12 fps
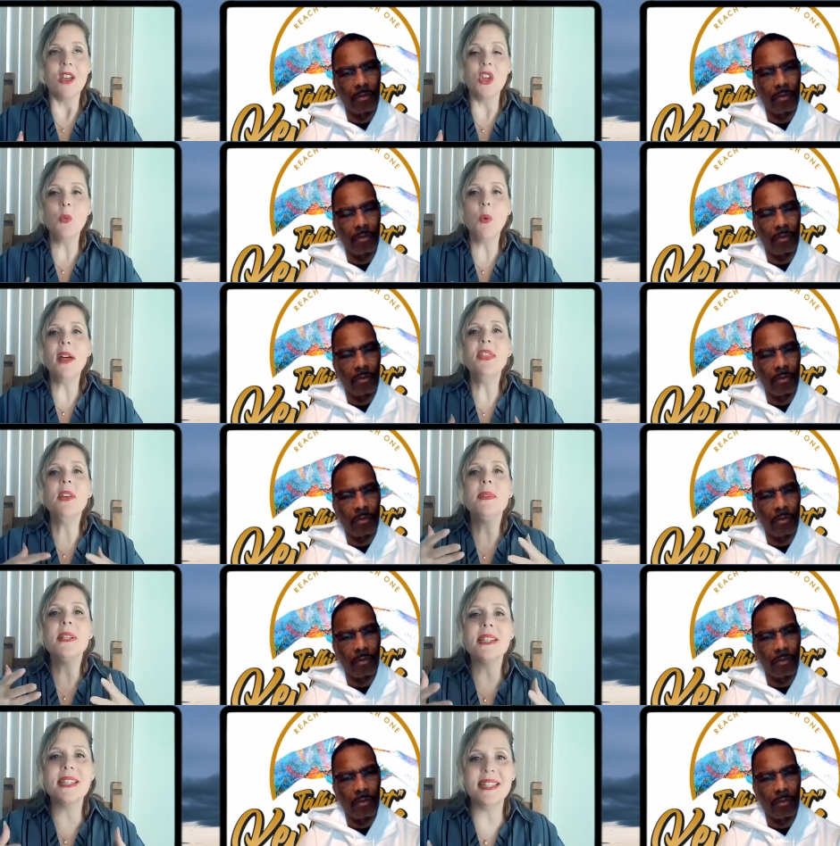Speaker 1: You want them
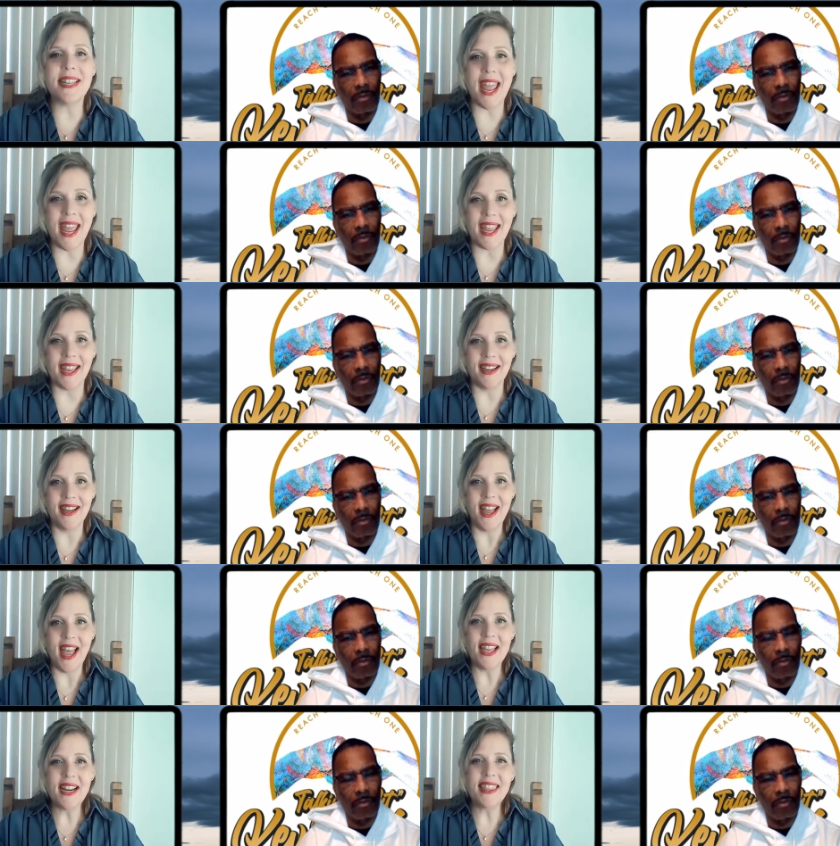to stay.
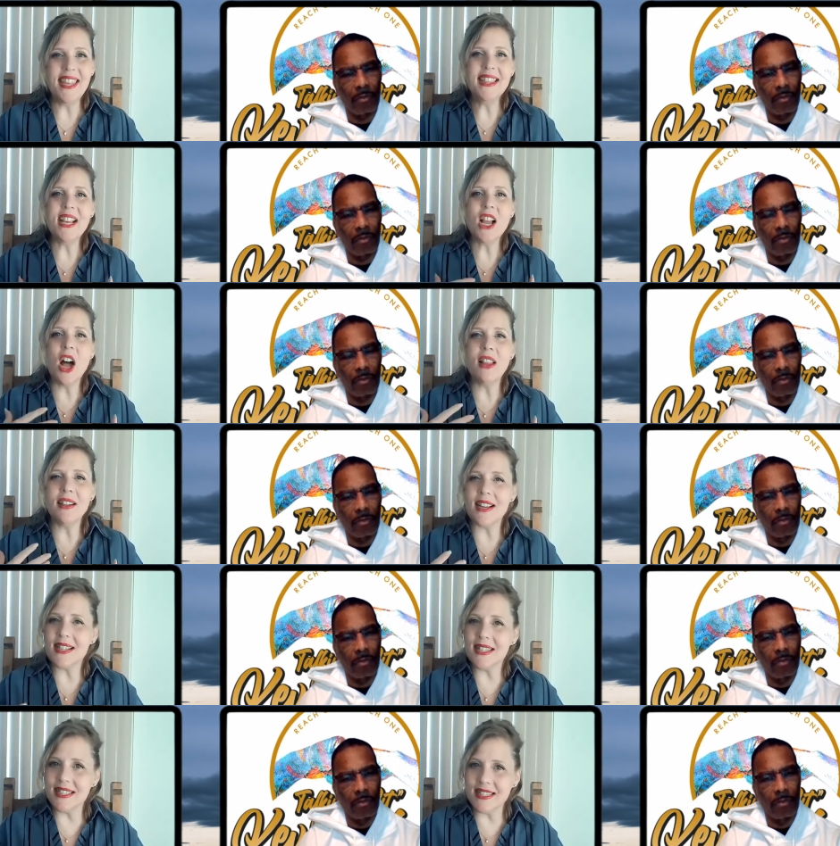And I think they call it,
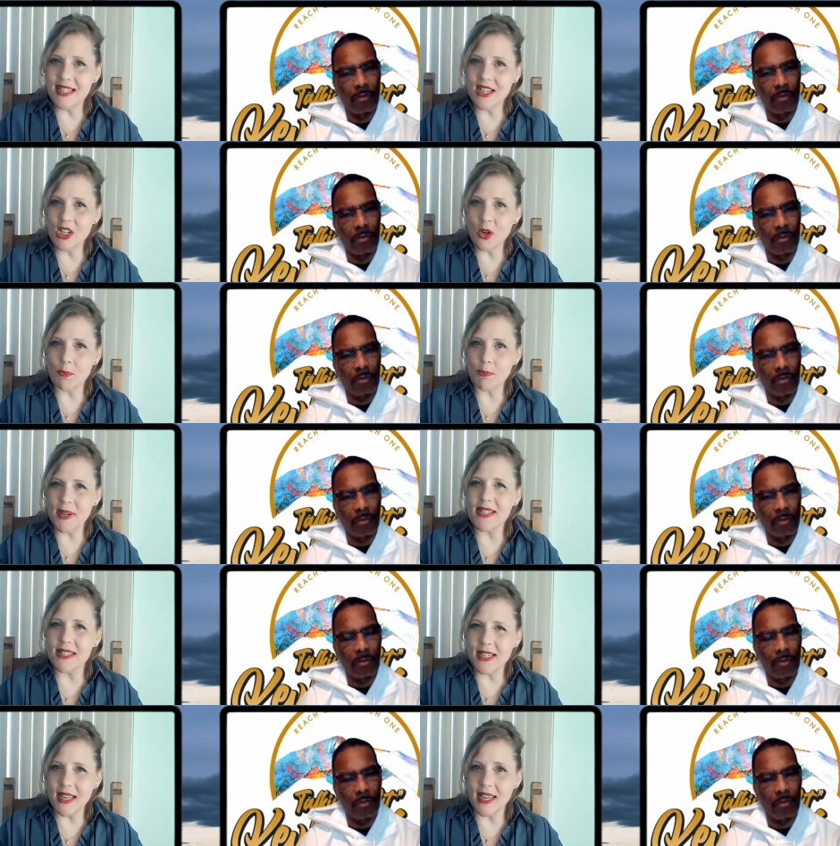a, you know, be
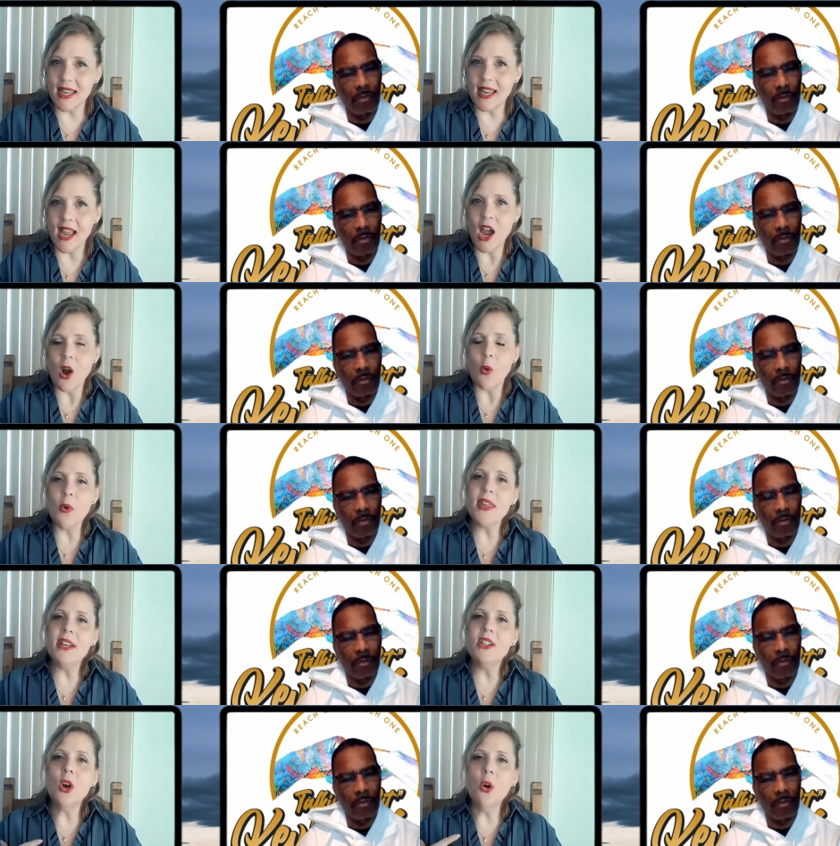sticky, where
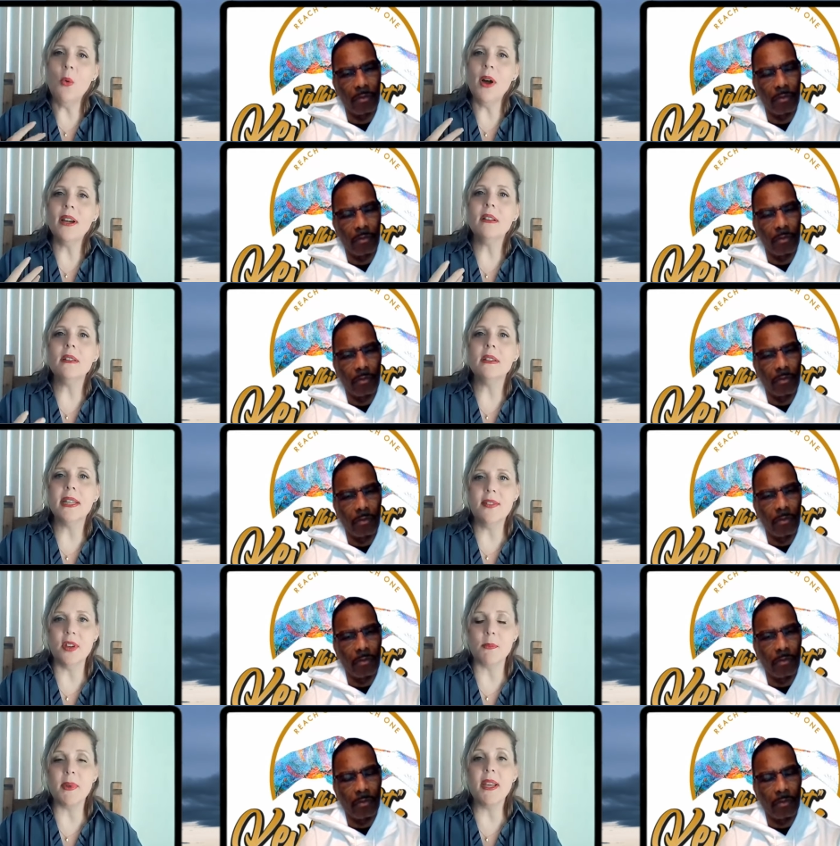they don't want to
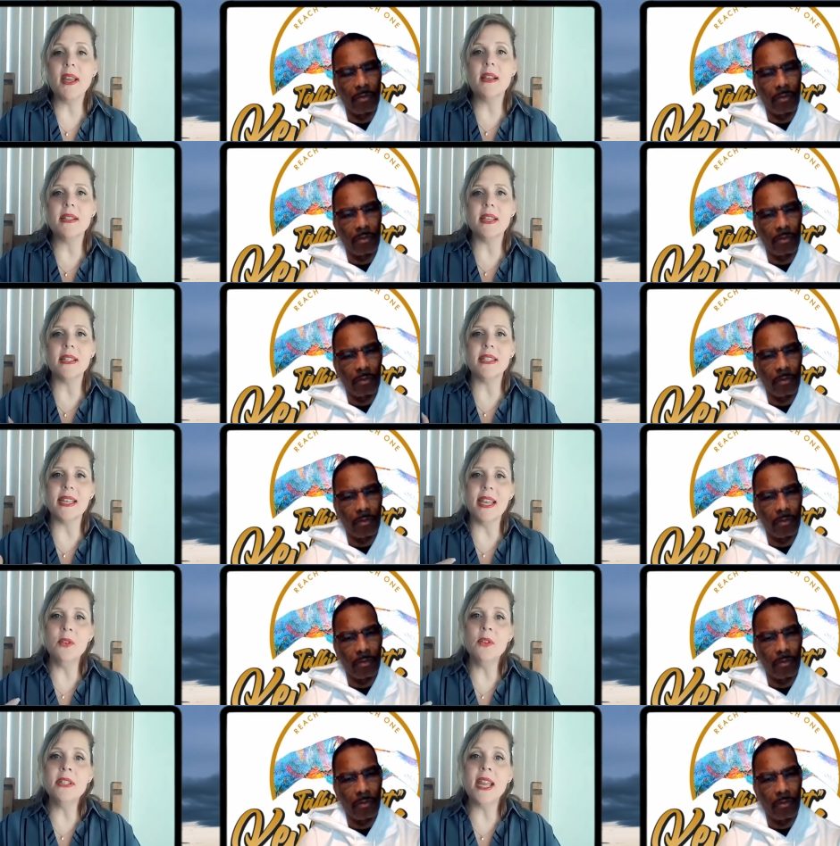leave it because it's
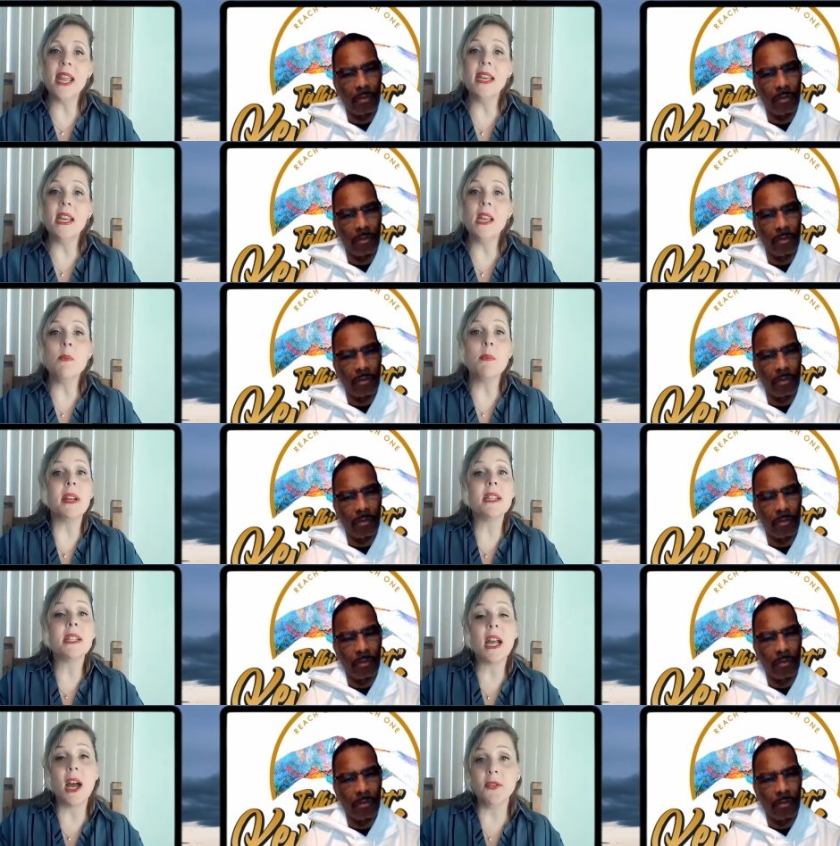entertaining, but
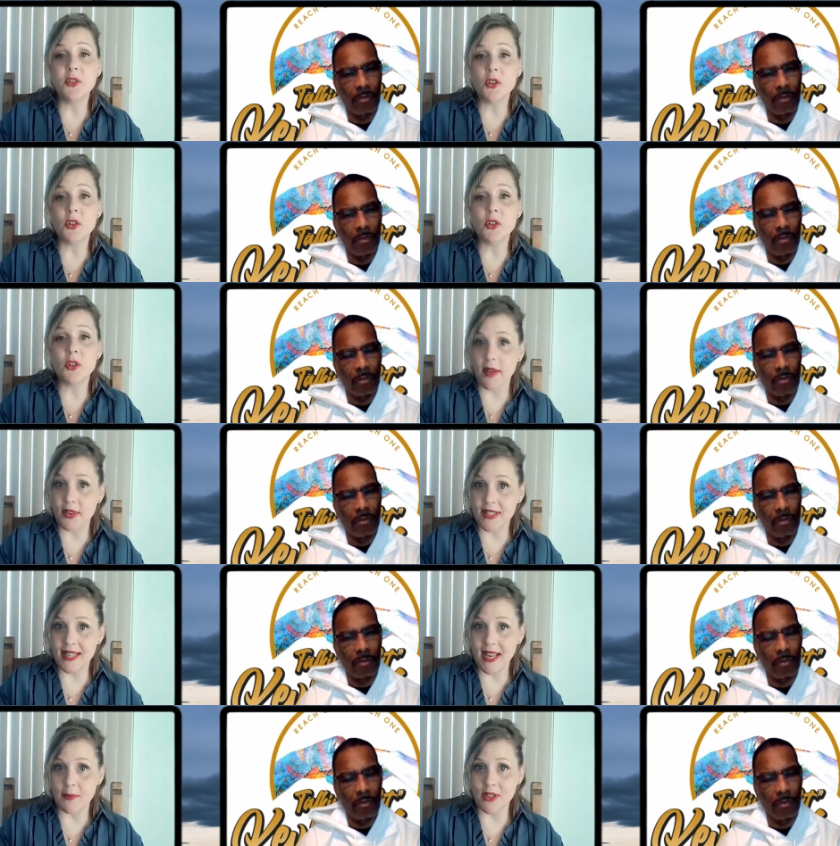it's comfortable at the
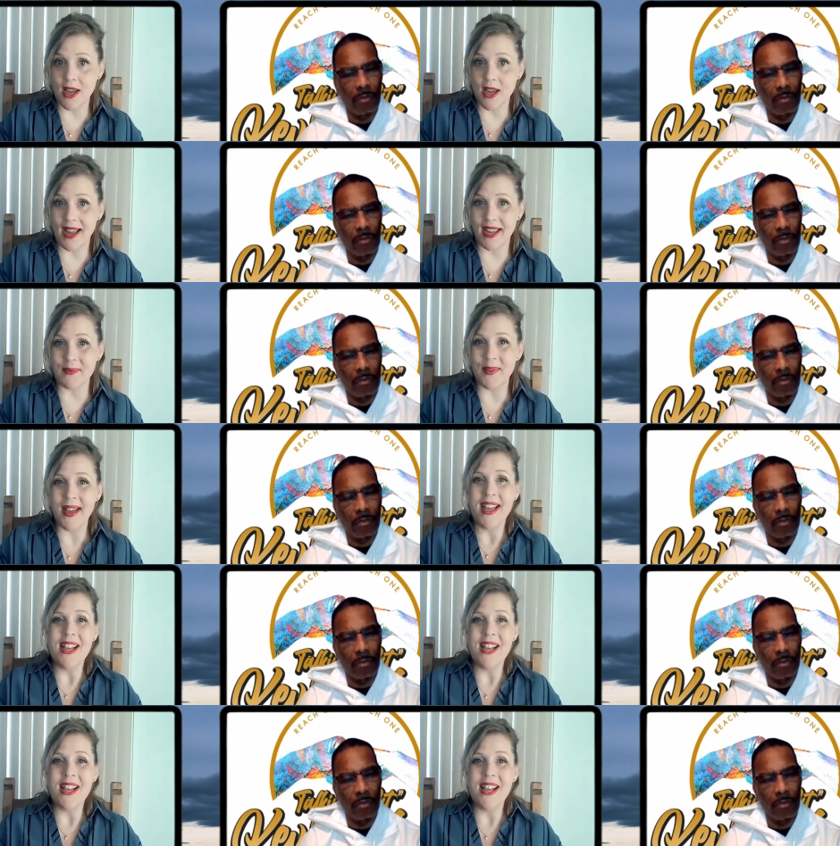same time.